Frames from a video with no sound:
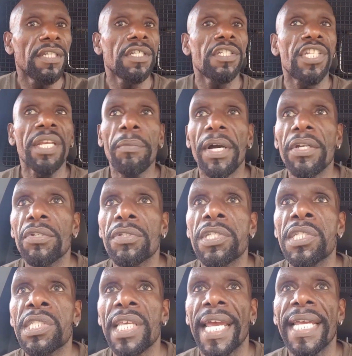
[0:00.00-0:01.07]
She went on
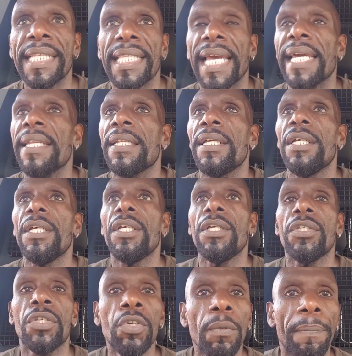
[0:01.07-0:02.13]
to say that
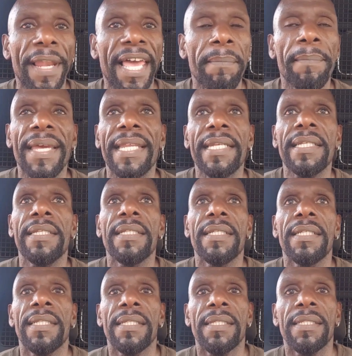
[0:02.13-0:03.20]
you black men
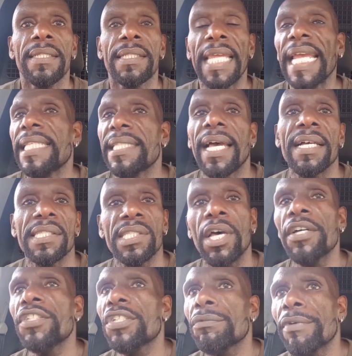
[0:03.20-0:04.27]
date
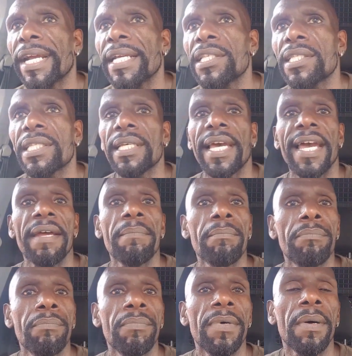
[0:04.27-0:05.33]
outside your race
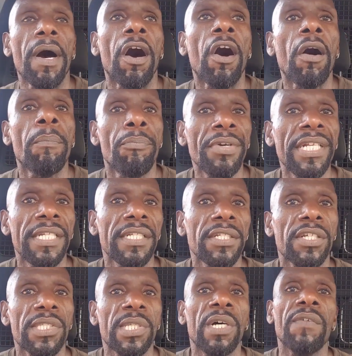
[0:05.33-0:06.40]
and are breeding
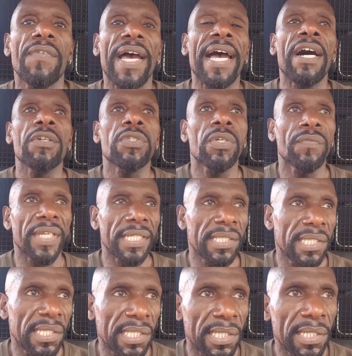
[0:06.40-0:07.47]
yourself out of
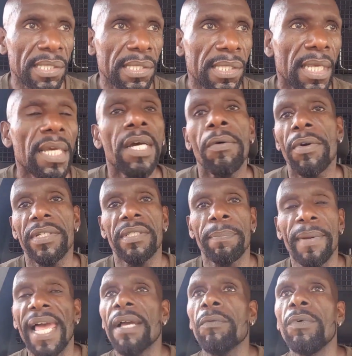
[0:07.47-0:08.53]
existence, whereas a
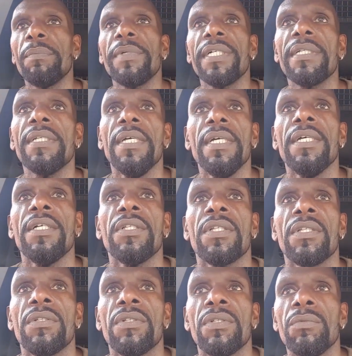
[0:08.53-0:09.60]
black woman
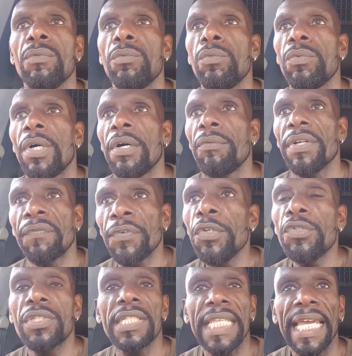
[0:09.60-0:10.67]

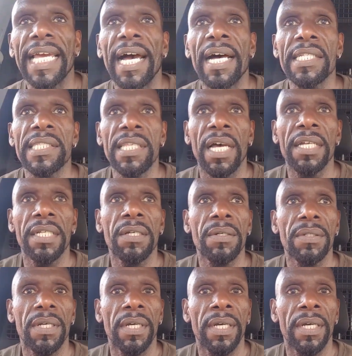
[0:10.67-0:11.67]
refused to date outside of